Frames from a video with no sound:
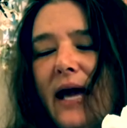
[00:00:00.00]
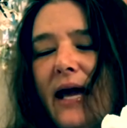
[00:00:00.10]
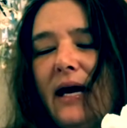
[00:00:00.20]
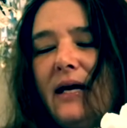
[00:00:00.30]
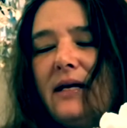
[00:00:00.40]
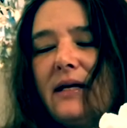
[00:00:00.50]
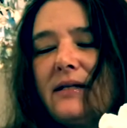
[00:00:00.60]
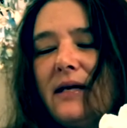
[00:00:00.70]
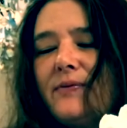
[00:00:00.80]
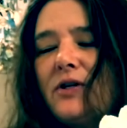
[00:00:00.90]
and an
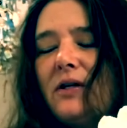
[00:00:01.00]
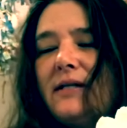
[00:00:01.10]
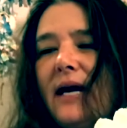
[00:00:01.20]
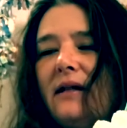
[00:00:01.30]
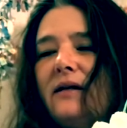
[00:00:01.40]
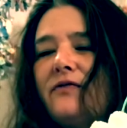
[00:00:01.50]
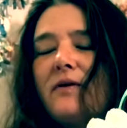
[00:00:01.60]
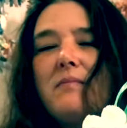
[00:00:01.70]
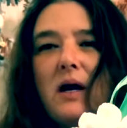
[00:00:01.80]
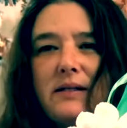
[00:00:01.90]
exceptional talent for
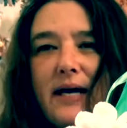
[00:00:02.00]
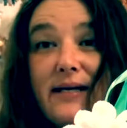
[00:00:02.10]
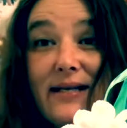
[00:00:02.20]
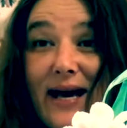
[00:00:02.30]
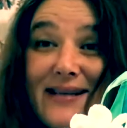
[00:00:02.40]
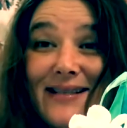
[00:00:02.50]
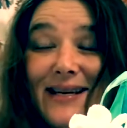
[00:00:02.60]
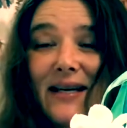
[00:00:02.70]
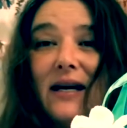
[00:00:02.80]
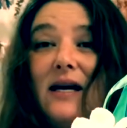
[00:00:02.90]

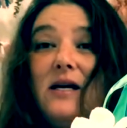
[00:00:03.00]
multitasking.